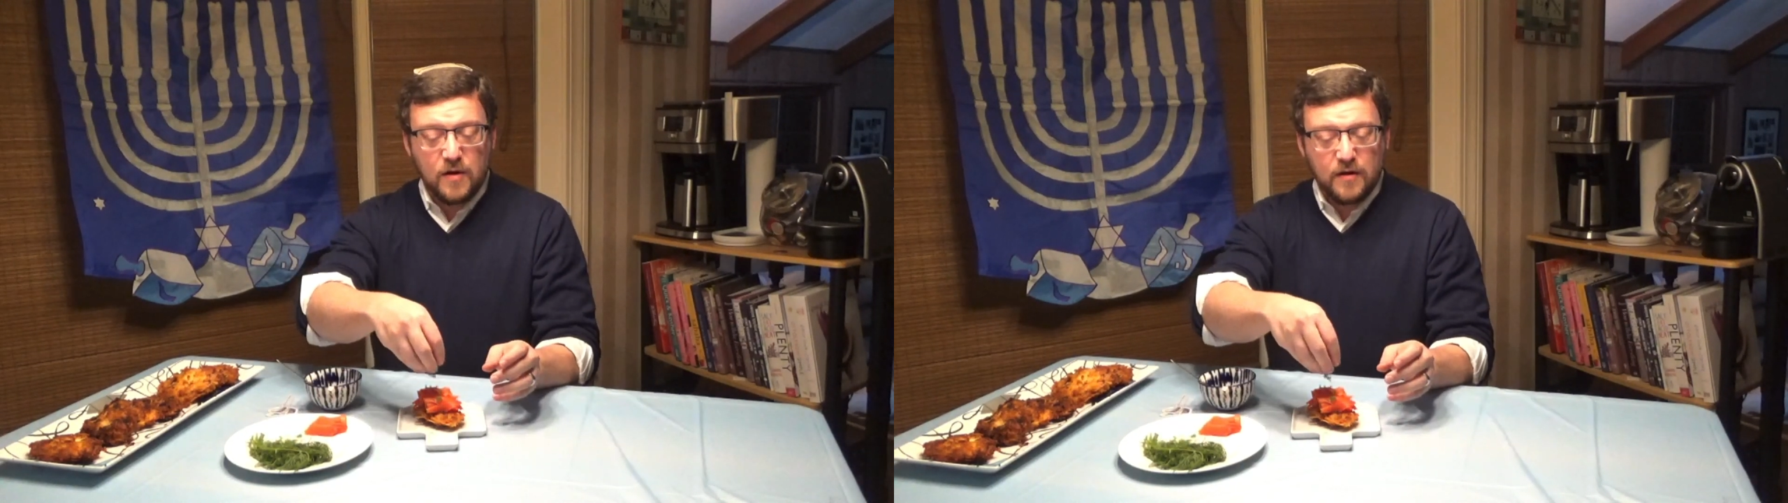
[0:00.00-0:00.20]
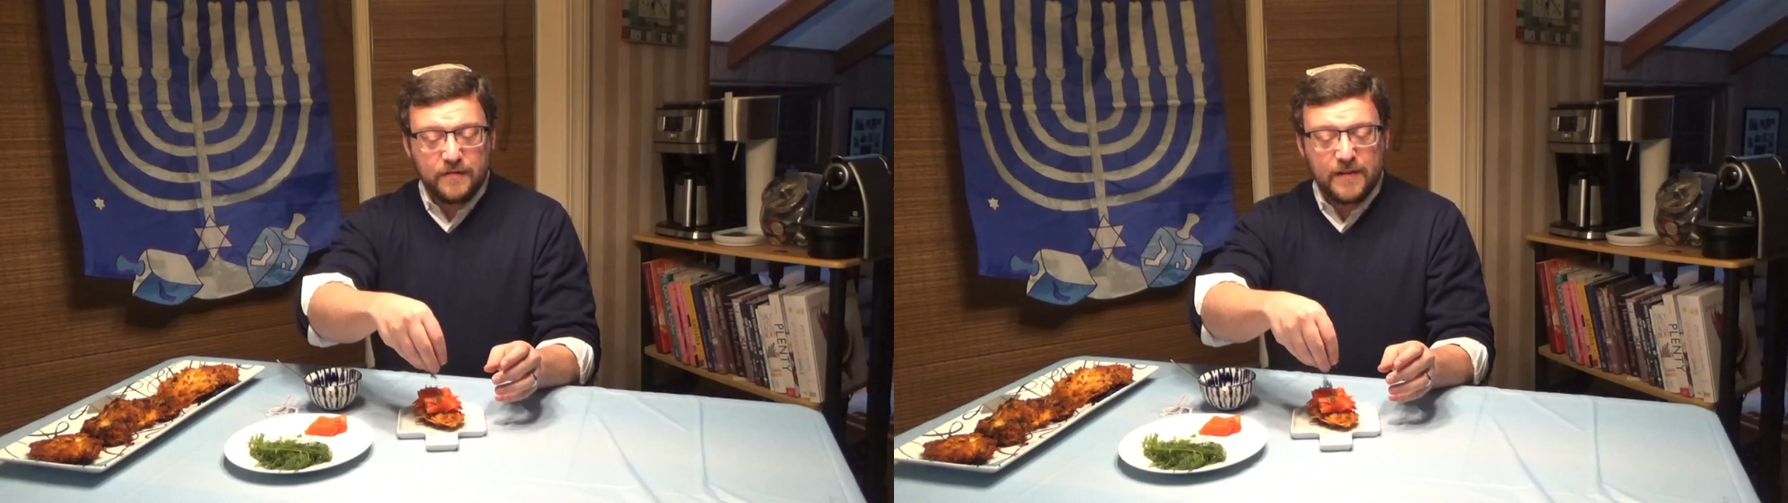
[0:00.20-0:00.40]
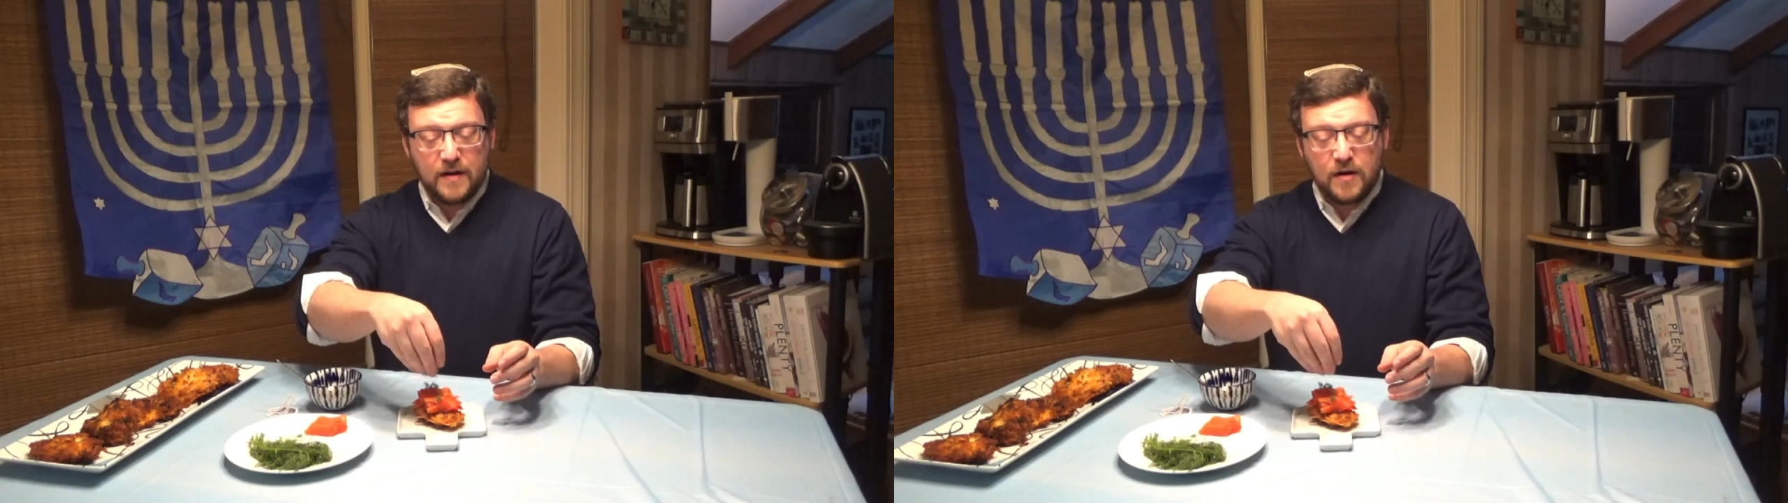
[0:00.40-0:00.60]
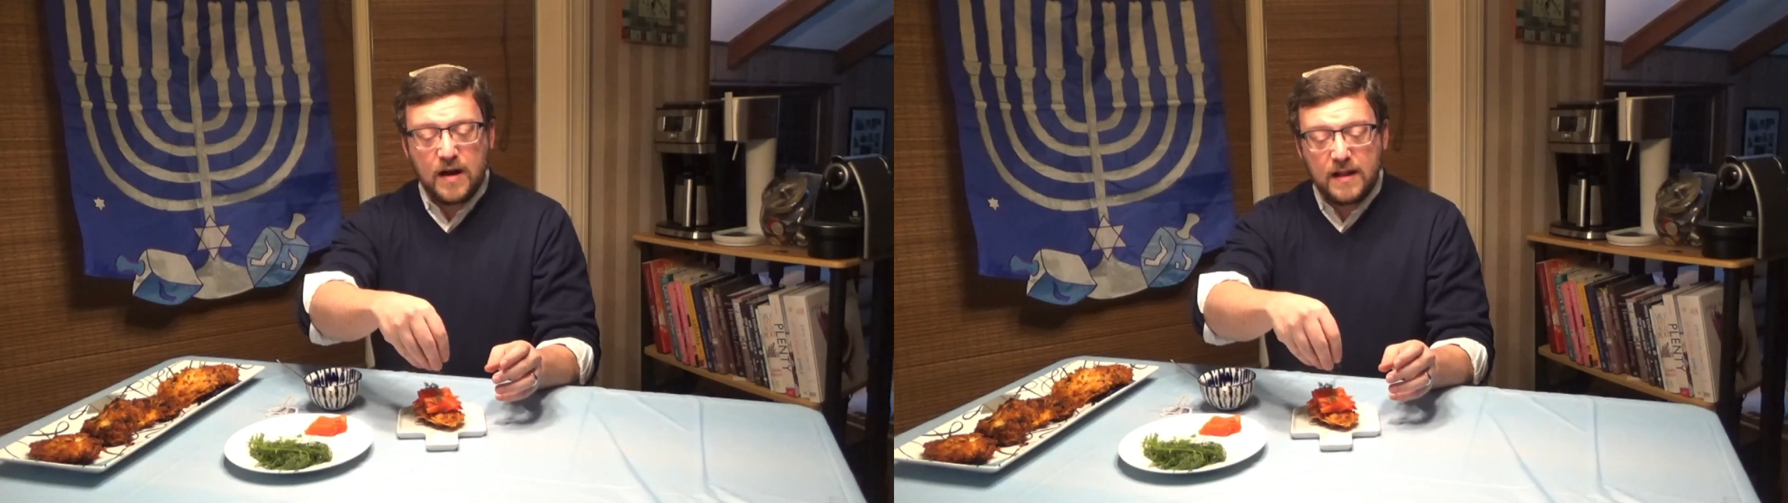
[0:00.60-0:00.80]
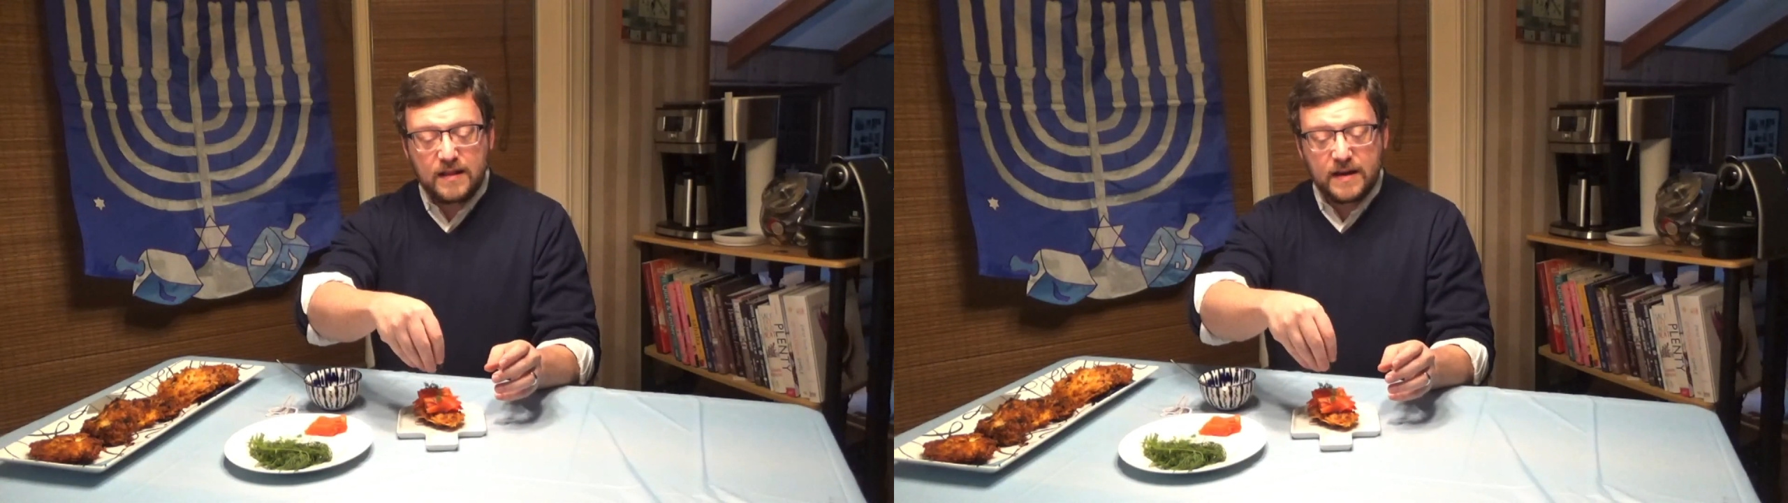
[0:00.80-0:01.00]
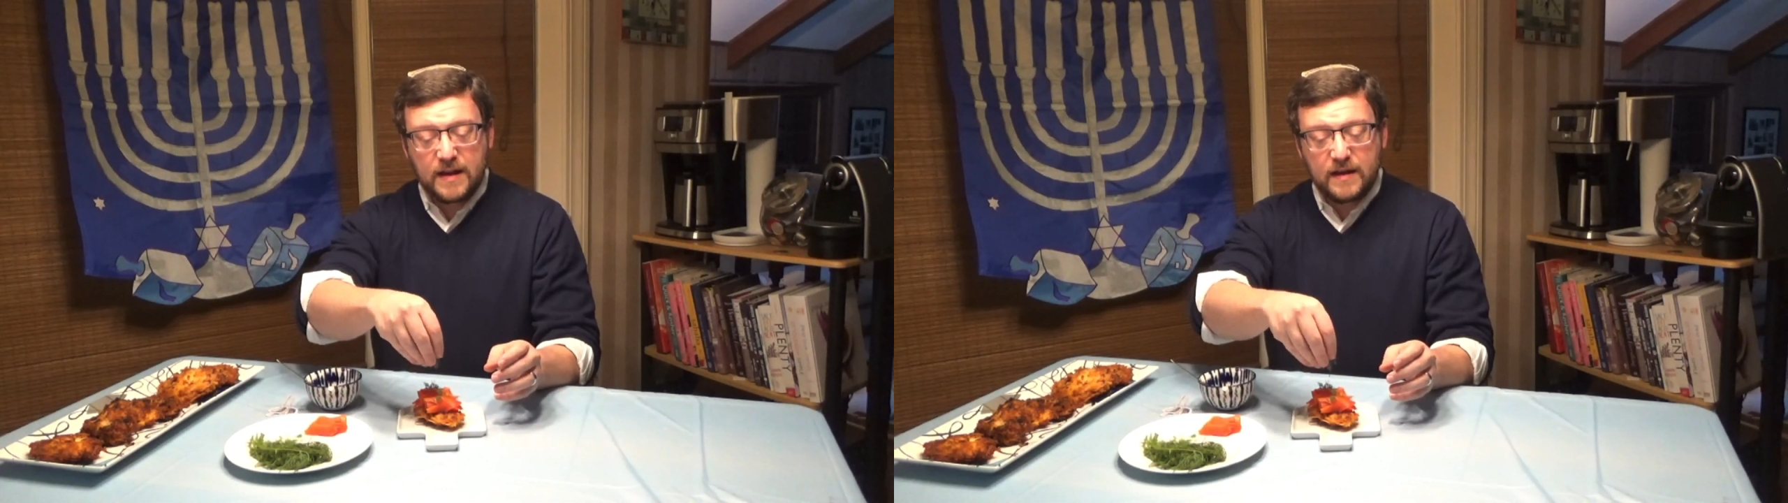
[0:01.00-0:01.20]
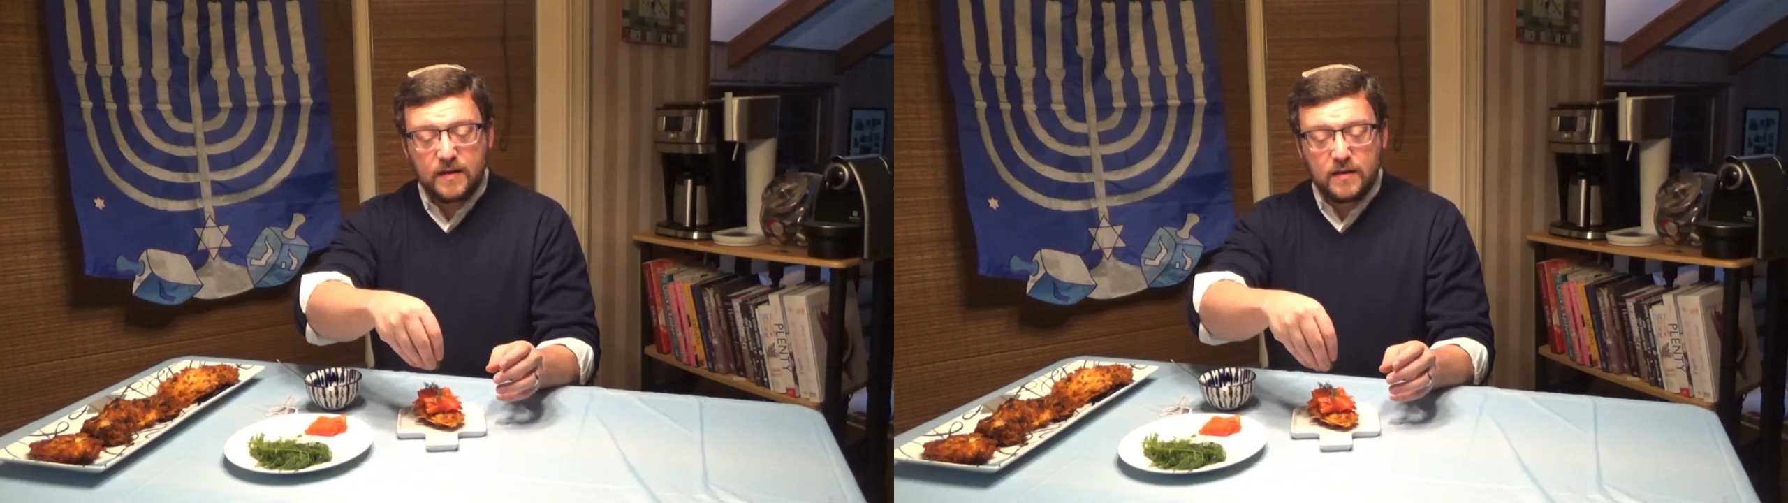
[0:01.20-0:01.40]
off our holiday